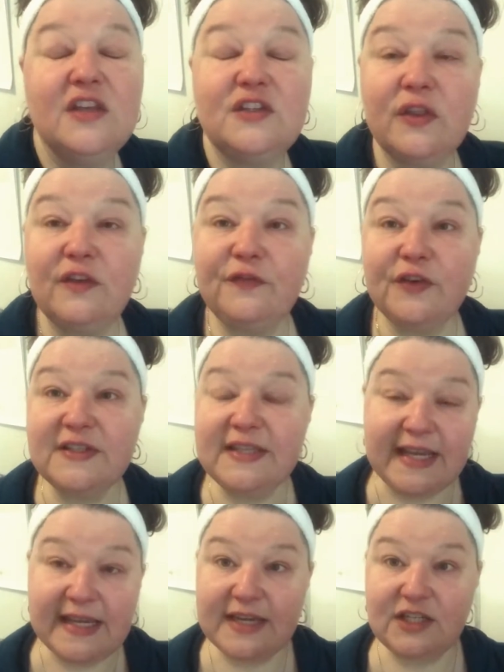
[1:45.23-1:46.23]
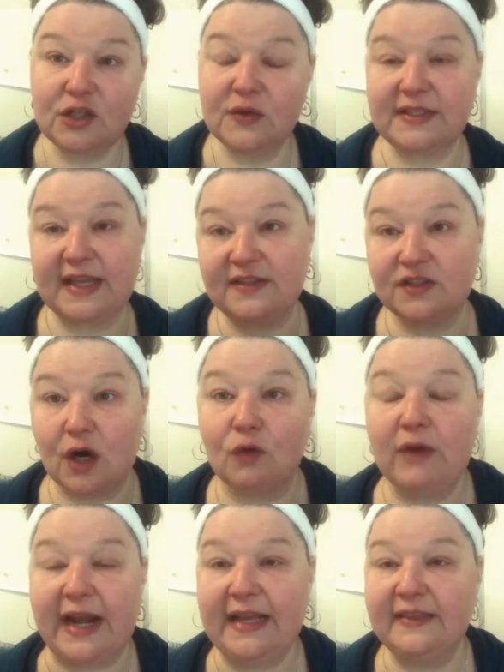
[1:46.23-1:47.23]
So the first thing I do is I
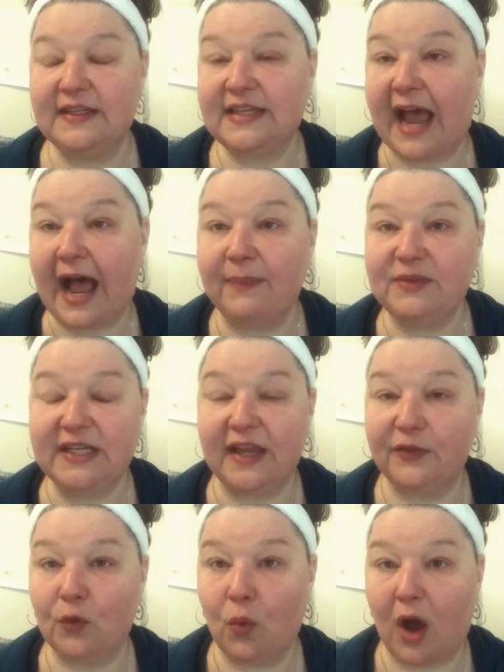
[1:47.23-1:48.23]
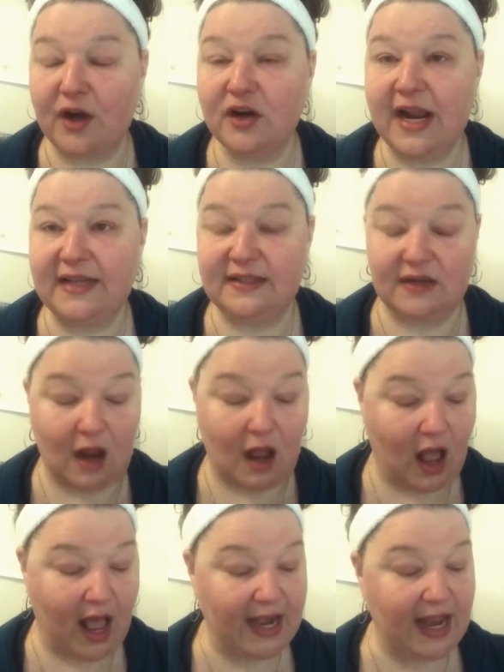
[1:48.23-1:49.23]
start running the tap to get the water nice and
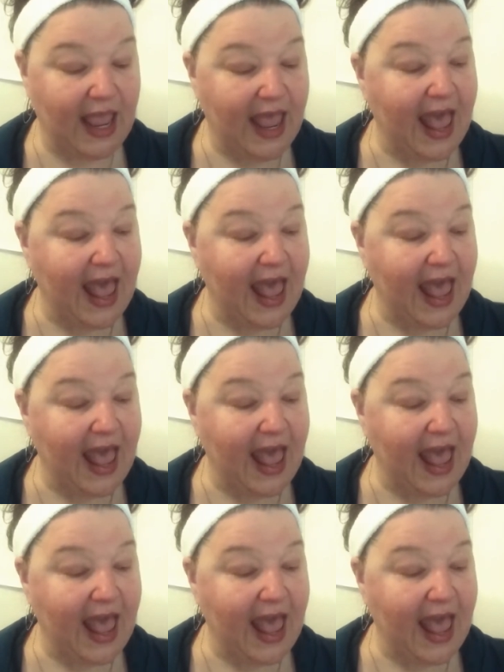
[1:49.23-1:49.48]
hot,